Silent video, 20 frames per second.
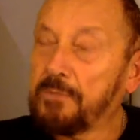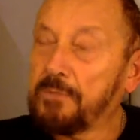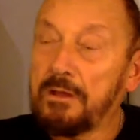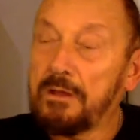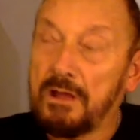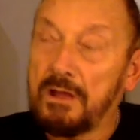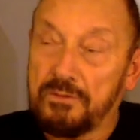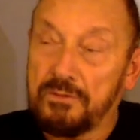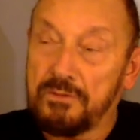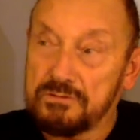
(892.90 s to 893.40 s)

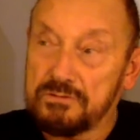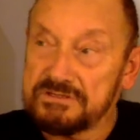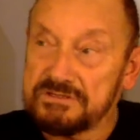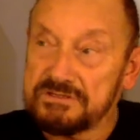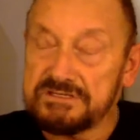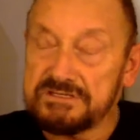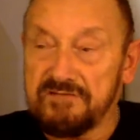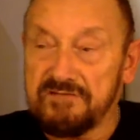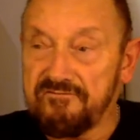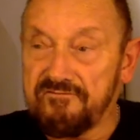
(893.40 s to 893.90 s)
I thought,
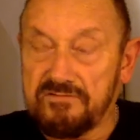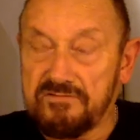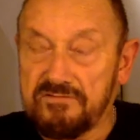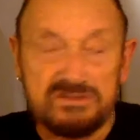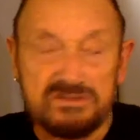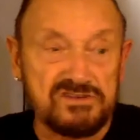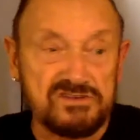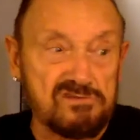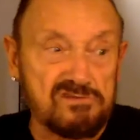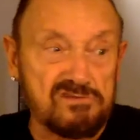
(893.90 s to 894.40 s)
this
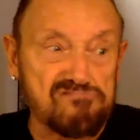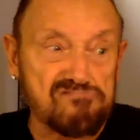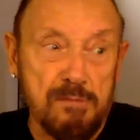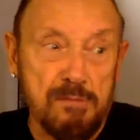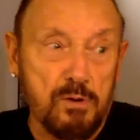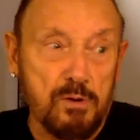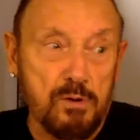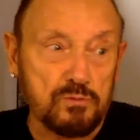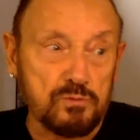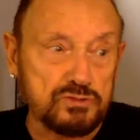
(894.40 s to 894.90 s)
is a
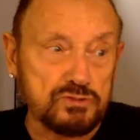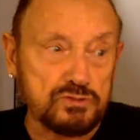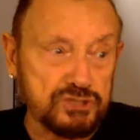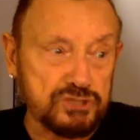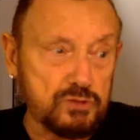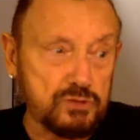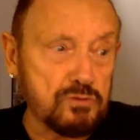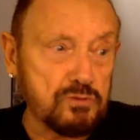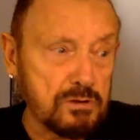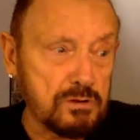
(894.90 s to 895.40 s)
rum old
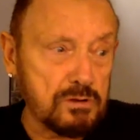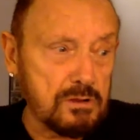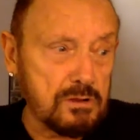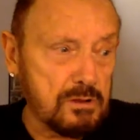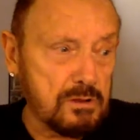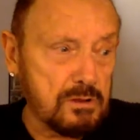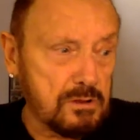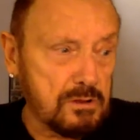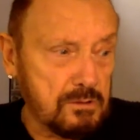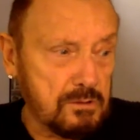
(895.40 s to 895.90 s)
do.
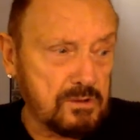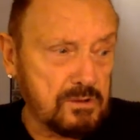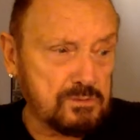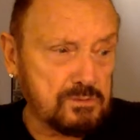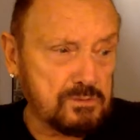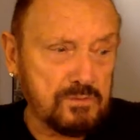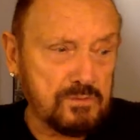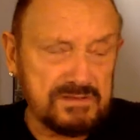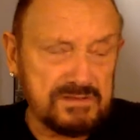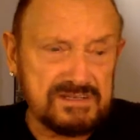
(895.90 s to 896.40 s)
I wonder
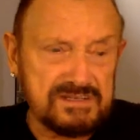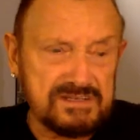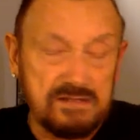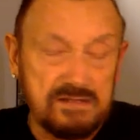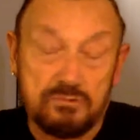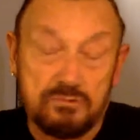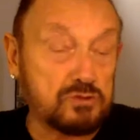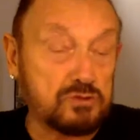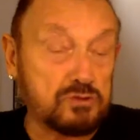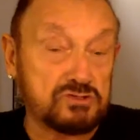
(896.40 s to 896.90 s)
what this is,
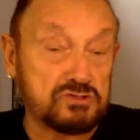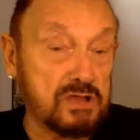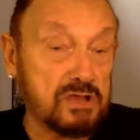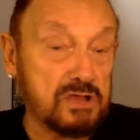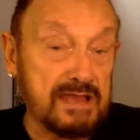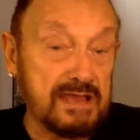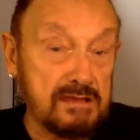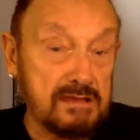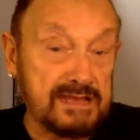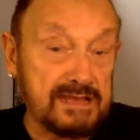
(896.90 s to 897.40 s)
because
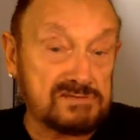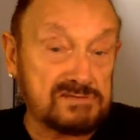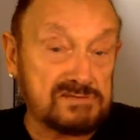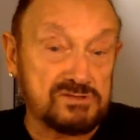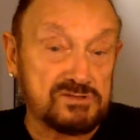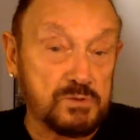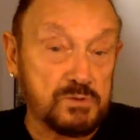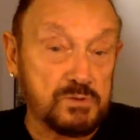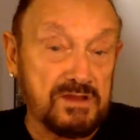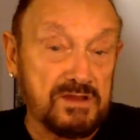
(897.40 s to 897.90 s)

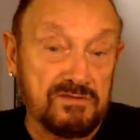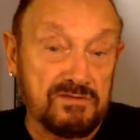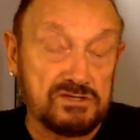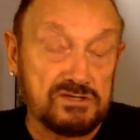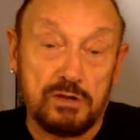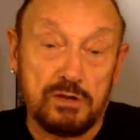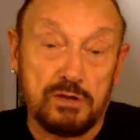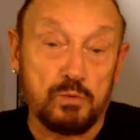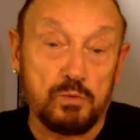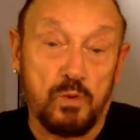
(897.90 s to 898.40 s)
extras were never
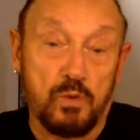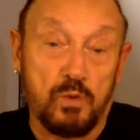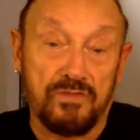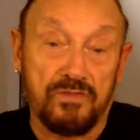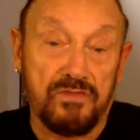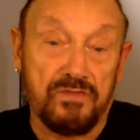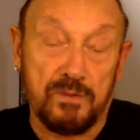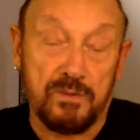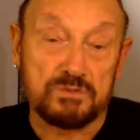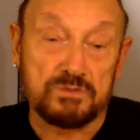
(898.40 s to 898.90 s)
told what the
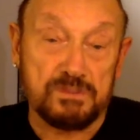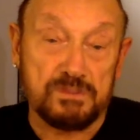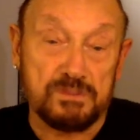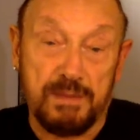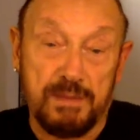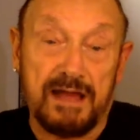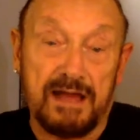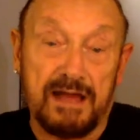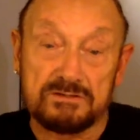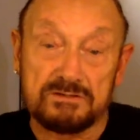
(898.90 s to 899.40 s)
thing was
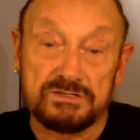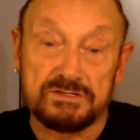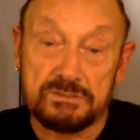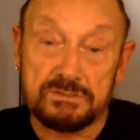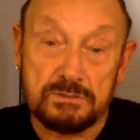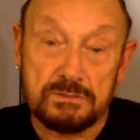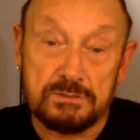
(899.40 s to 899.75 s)
about.